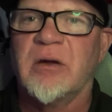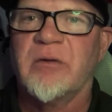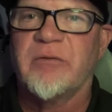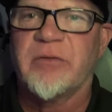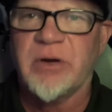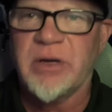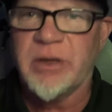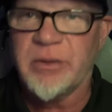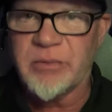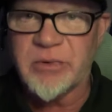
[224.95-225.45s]

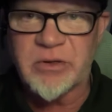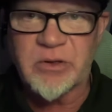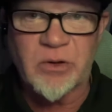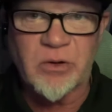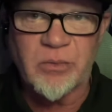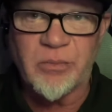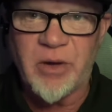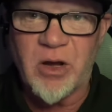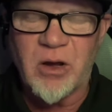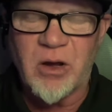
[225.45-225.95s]
for him to throw
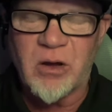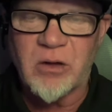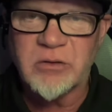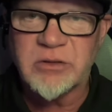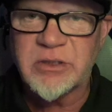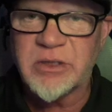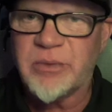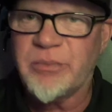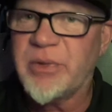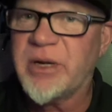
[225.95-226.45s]
the ball
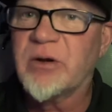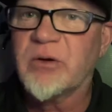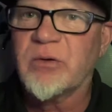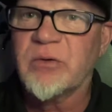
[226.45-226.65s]
to the bigger